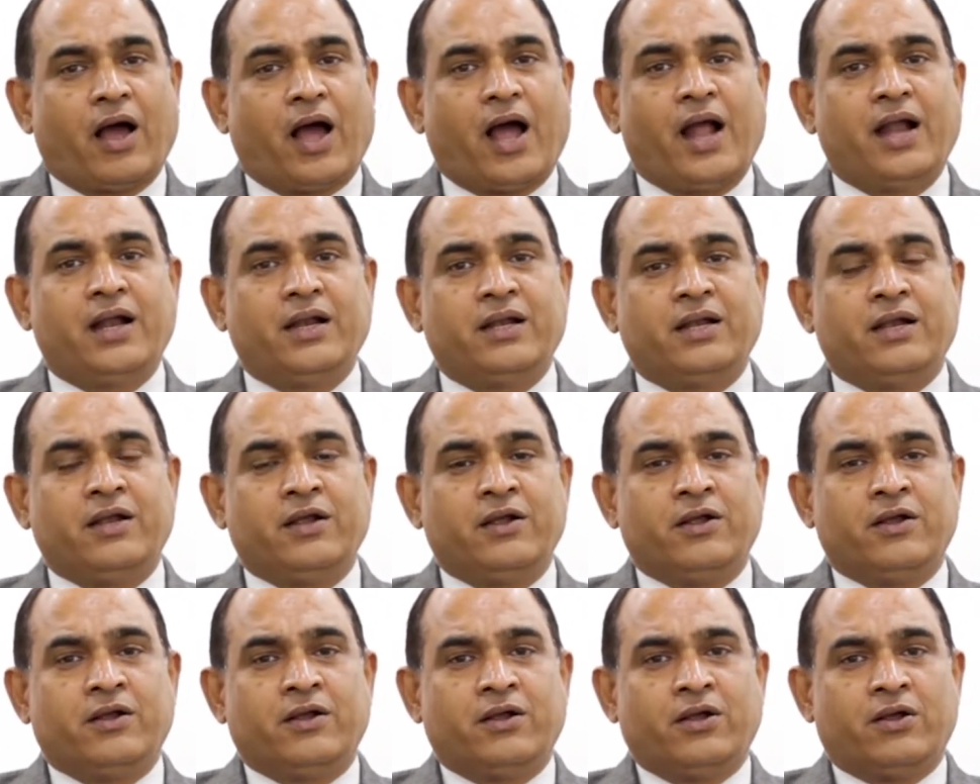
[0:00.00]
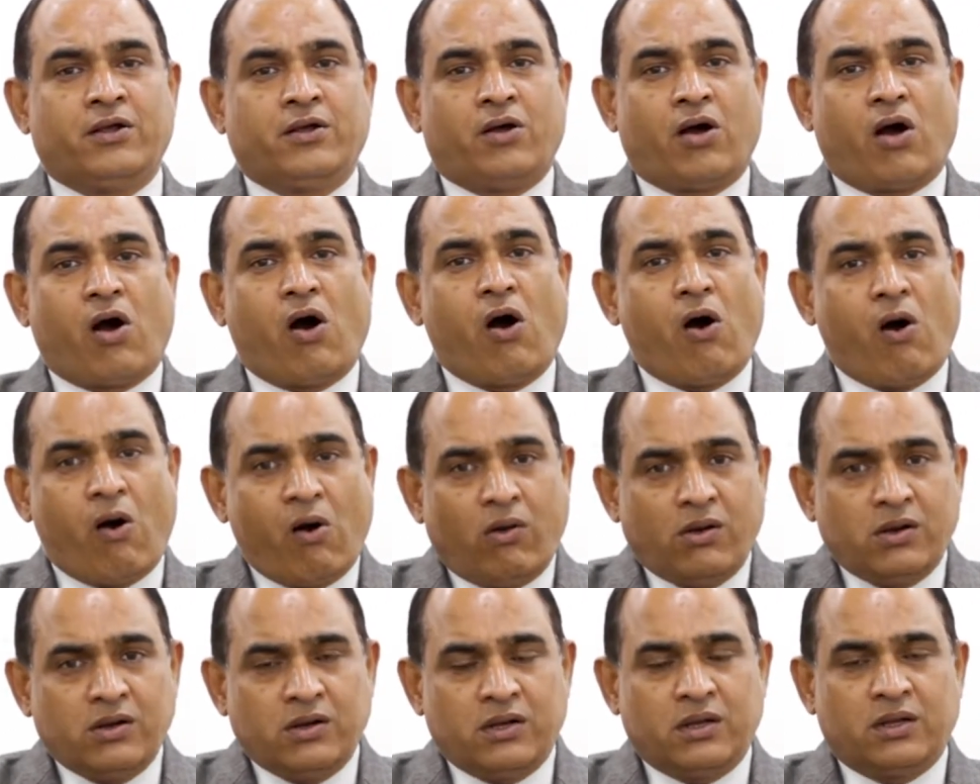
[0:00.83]
and
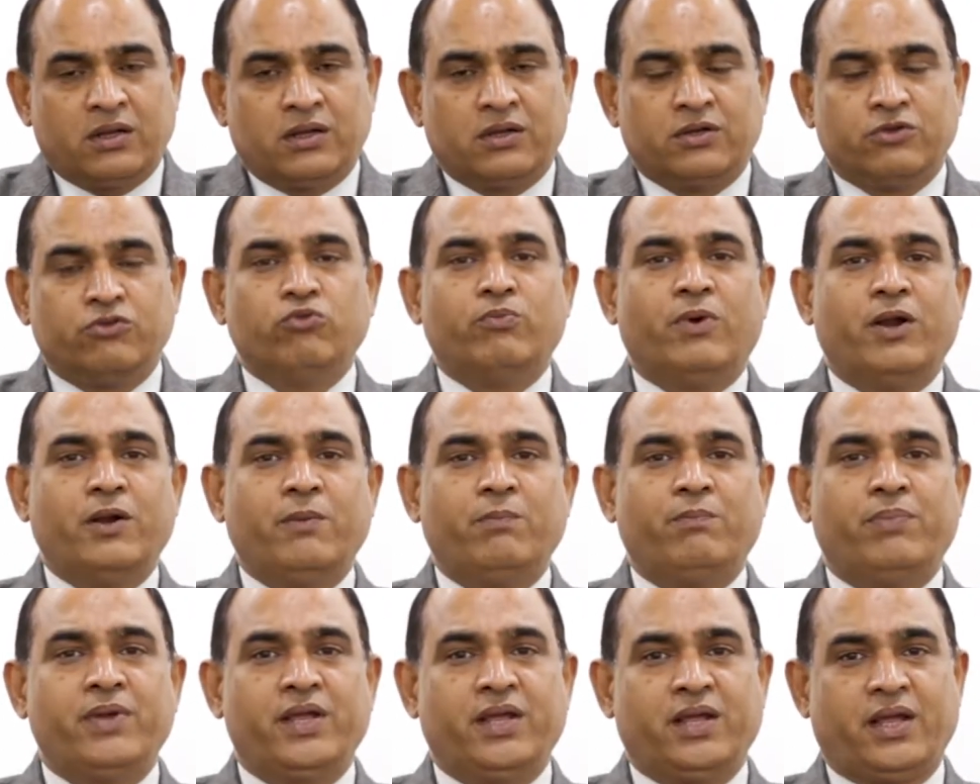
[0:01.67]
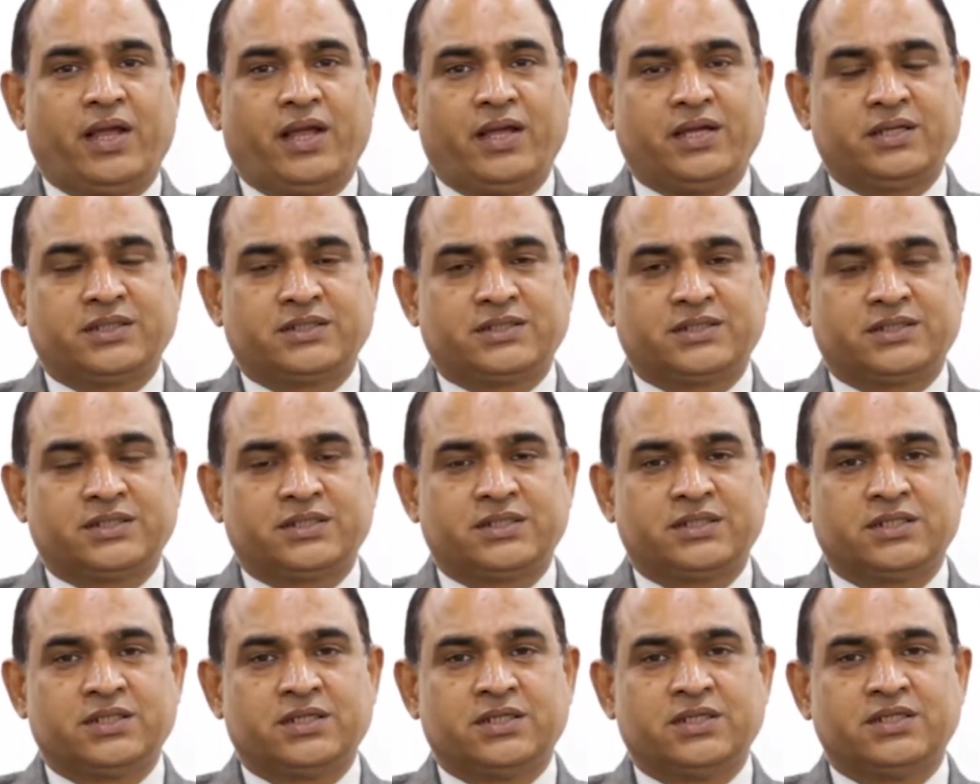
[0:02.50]
all human beings
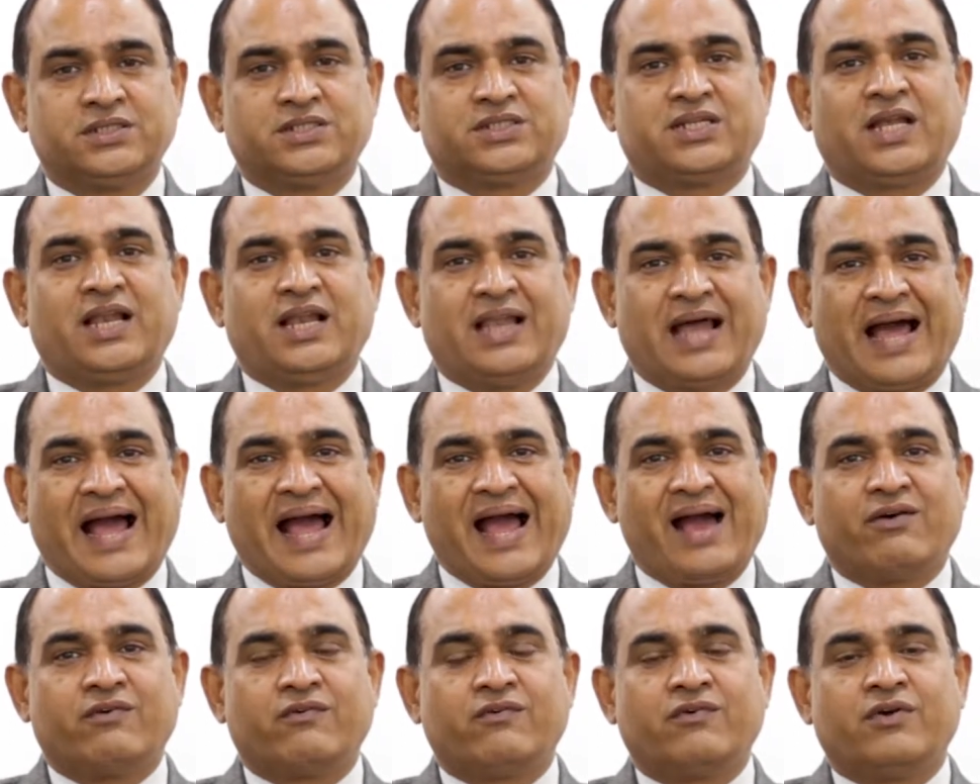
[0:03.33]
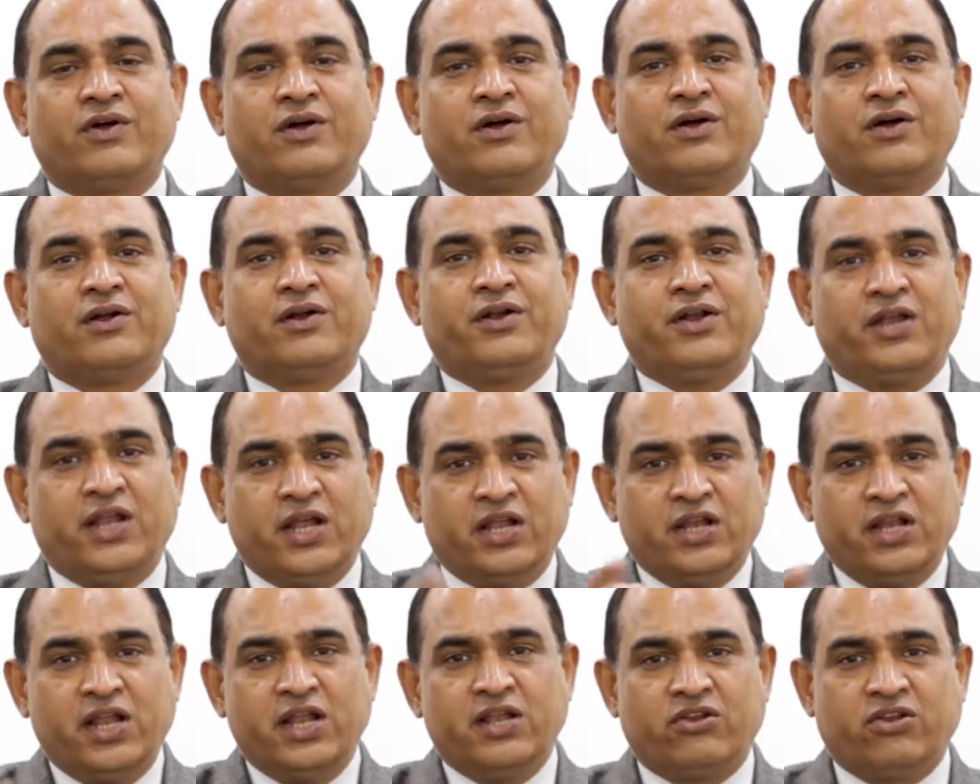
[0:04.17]
shall have
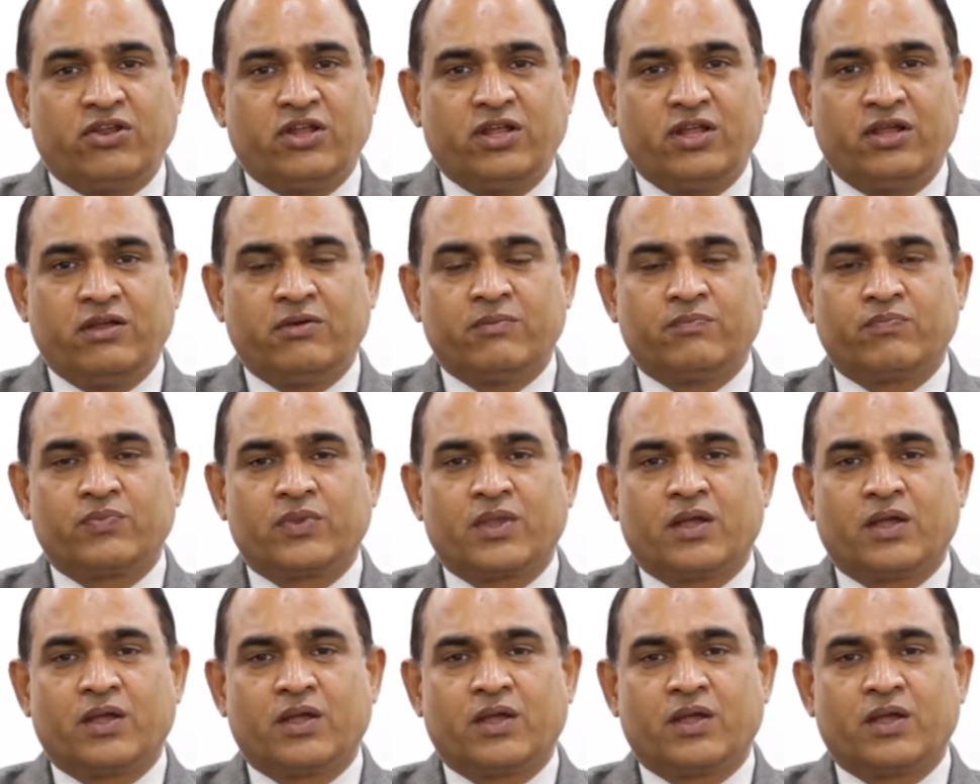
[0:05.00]
dignity,